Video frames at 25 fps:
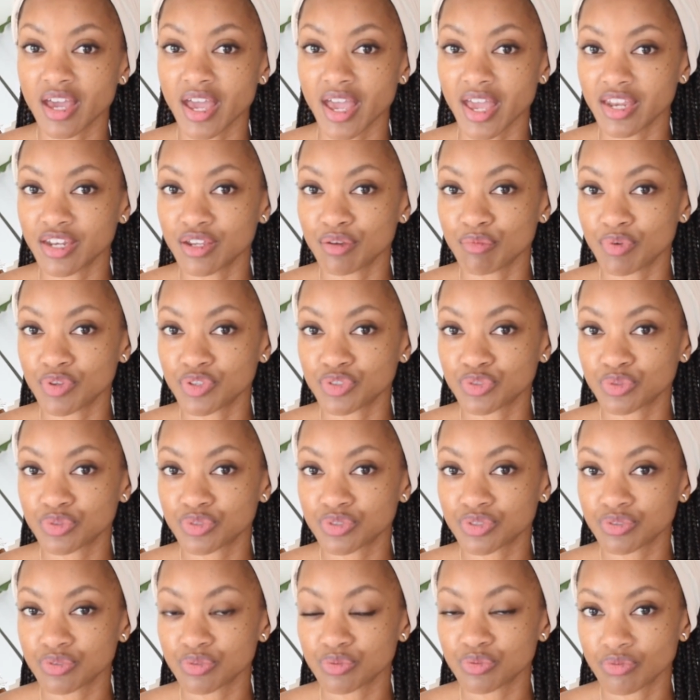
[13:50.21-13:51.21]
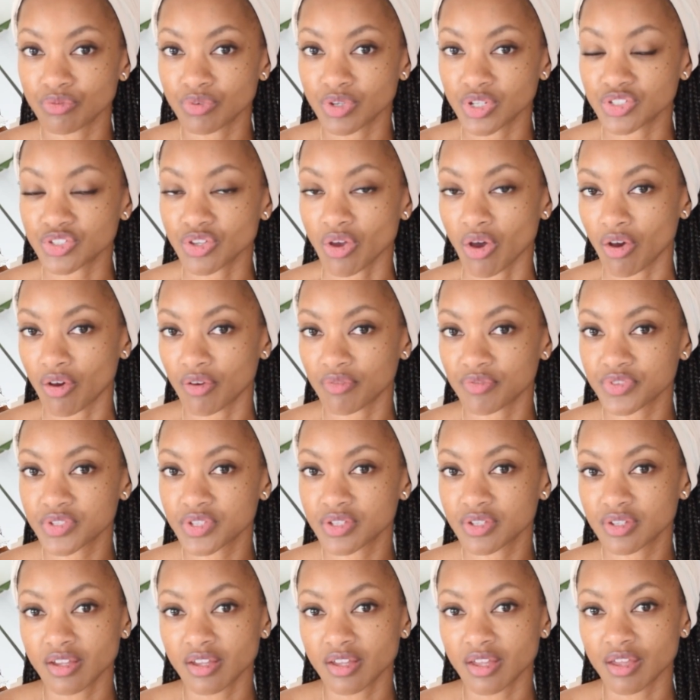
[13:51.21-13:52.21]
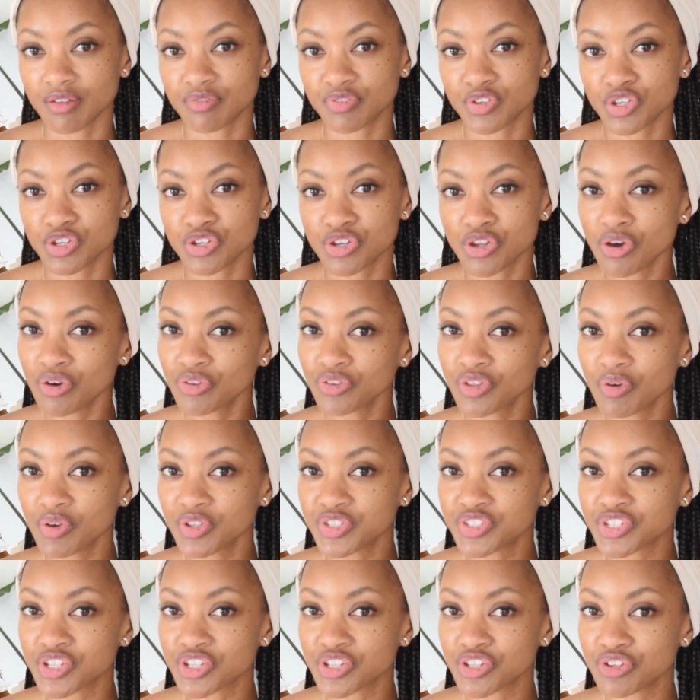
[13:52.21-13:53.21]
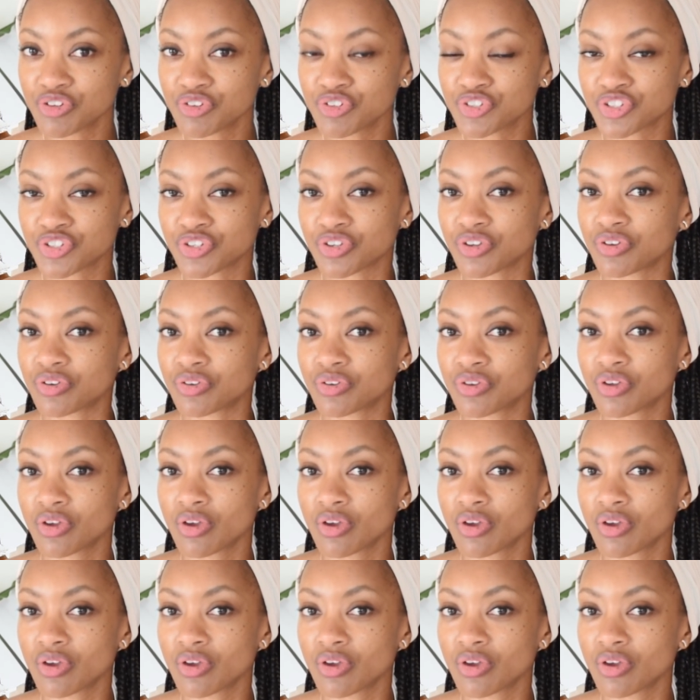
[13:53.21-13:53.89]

and it was resolved. If you know the solution,